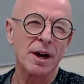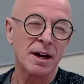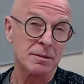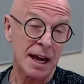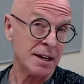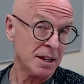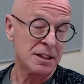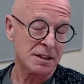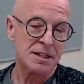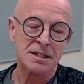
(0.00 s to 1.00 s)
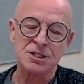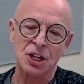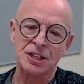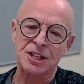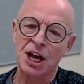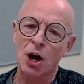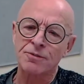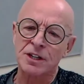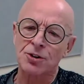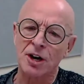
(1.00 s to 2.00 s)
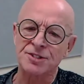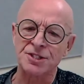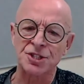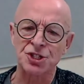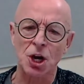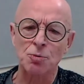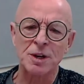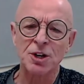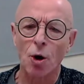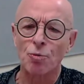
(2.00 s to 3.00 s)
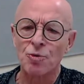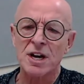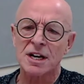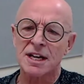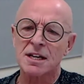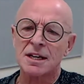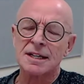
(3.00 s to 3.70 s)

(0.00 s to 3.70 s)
uh, and I think the, certainly the COVID crisis has shown we're not really